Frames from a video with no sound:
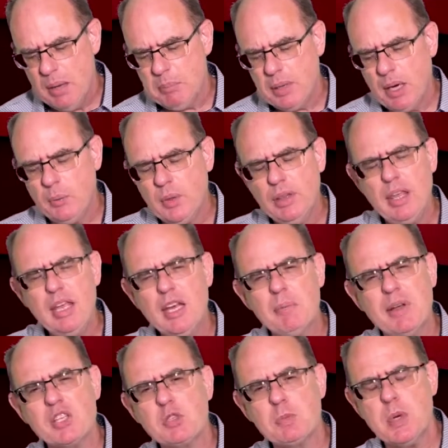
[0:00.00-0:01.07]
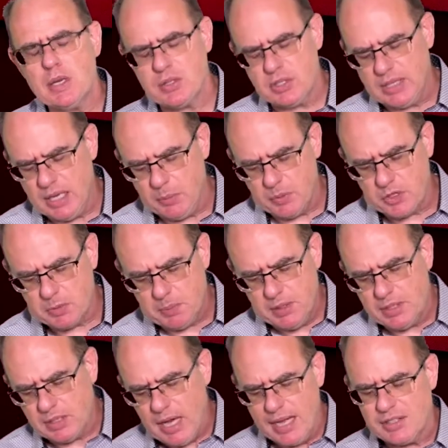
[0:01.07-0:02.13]
But I really hear my spirit today with the
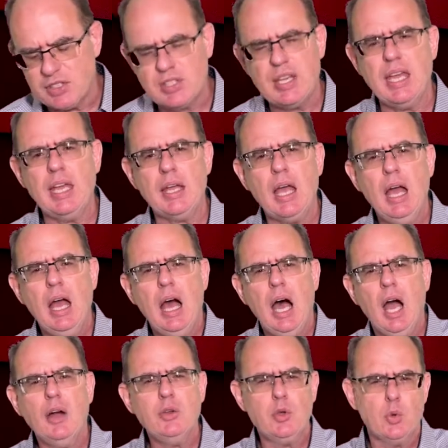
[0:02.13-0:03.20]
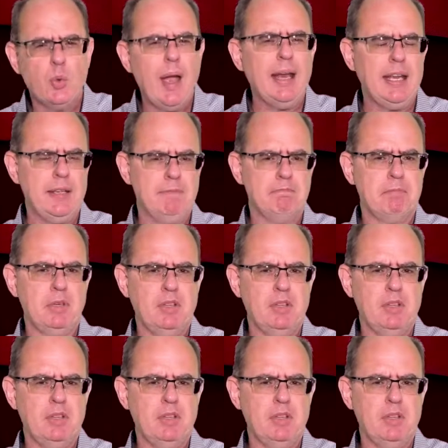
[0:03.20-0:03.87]
Spirit of God saying, Are you ready?